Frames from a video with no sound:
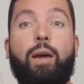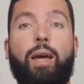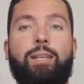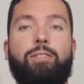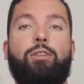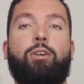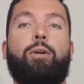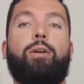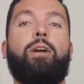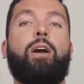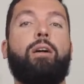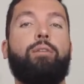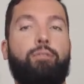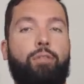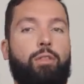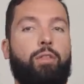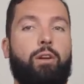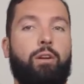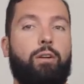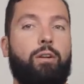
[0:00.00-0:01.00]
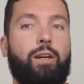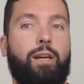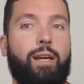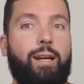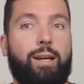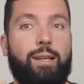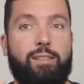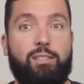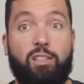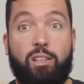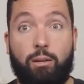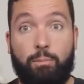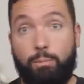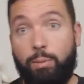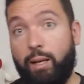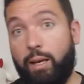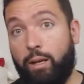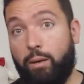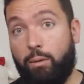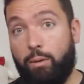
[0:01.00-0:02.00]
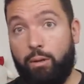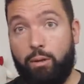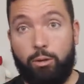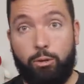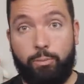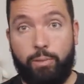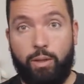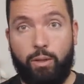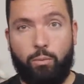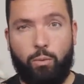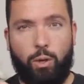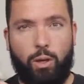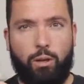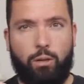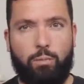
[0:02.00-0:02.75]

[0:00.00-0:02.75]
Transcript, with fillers: Okay, so enough theory, and let's start playing a little bit